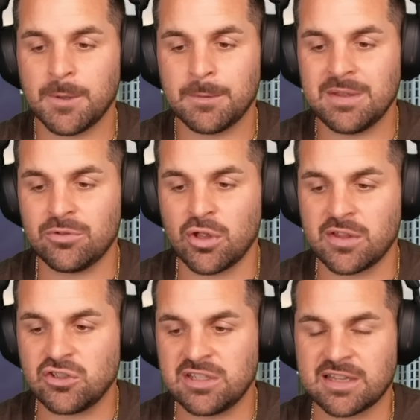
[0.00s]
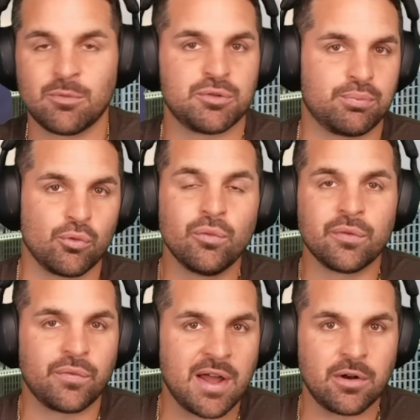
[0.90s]
Even though that she's not the most
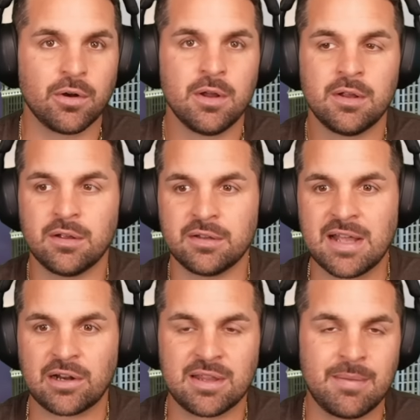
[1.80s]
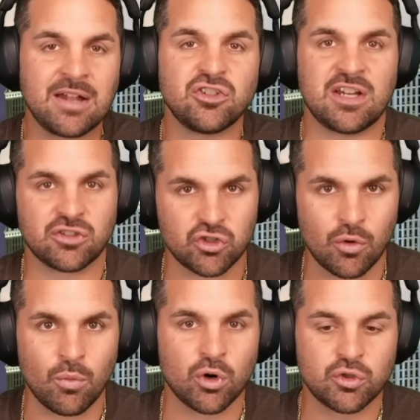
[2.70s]
proven fighter down on the mat, she has to show more